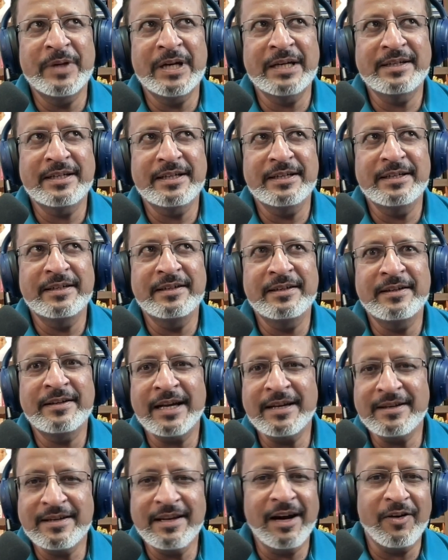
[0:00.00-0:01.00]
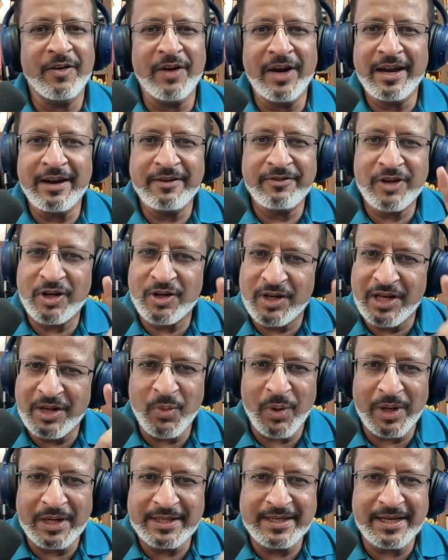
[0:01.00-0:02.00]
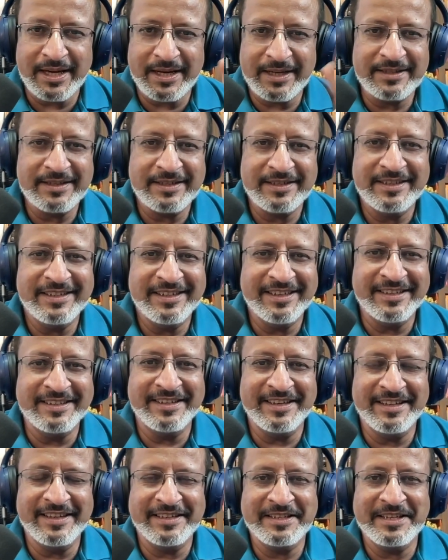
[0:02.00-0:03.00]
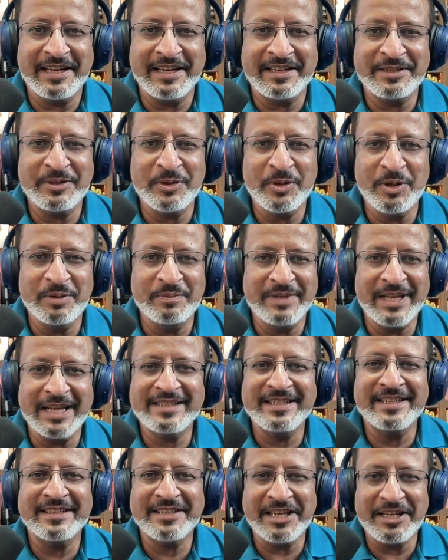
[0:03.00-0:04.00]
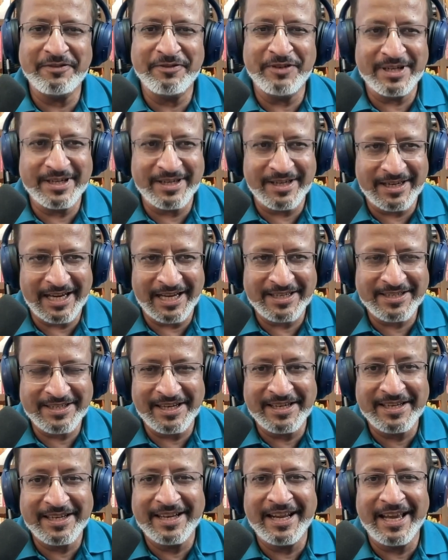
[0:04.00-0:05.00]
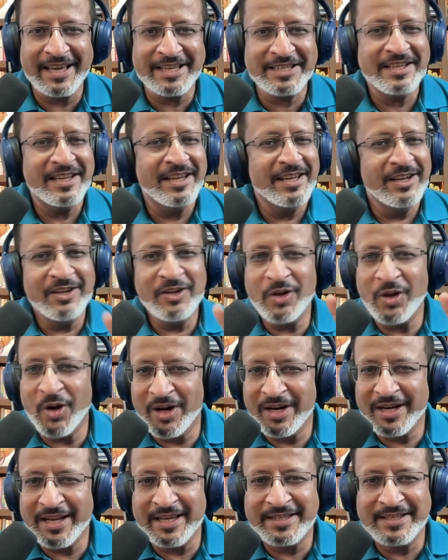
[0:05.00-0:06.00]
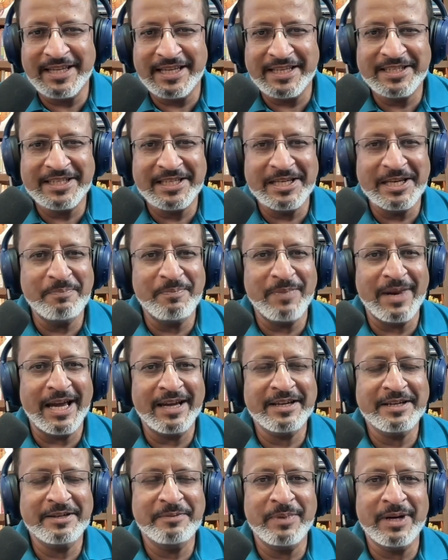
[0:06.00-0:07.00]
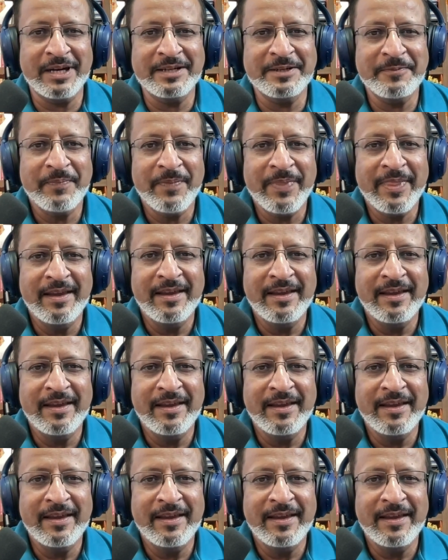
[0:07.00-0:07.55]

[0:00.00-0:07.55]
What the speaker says: but right now I have got only one tank at home. That's a 3 feeder like Sheldon has, not as densely packed, but